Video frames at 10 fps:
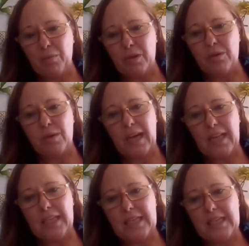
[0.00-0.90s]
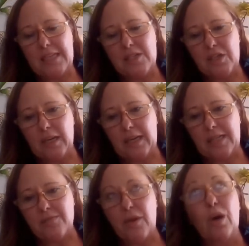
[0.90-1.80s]
But the reality is you can
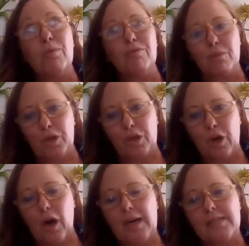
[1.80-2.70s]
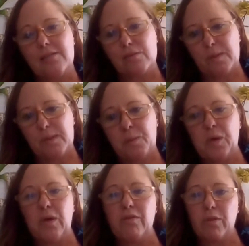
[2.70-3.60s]
ask for help from your guides, from
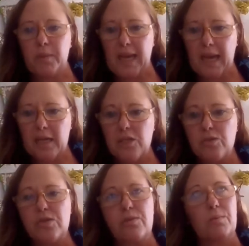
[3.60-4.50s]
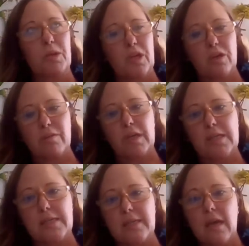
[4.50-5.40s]
spirit, from the angels, from the
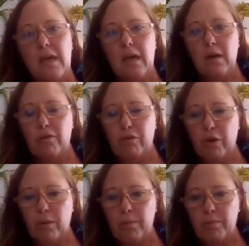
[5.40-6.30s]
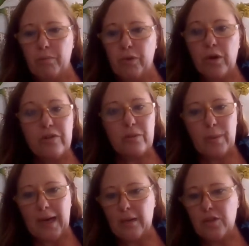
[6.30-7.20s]
universe, from those
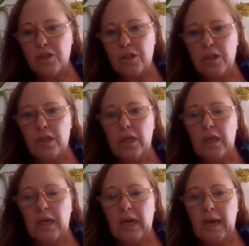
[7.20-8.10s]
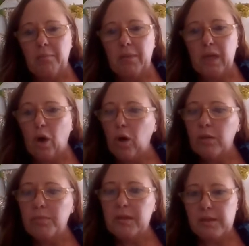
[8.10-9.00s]
around you, and be
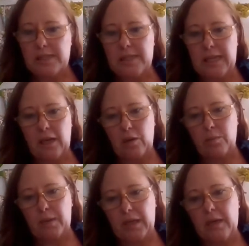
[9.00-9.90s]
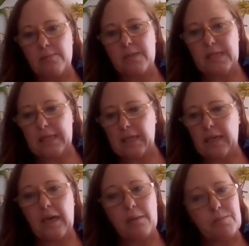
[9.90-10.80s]
open to the help that comes in
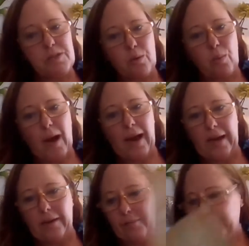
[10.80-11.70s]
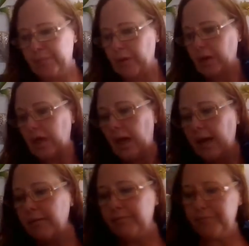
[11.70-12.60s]
and comes your way.
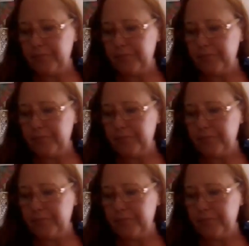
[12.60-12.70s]
Okay?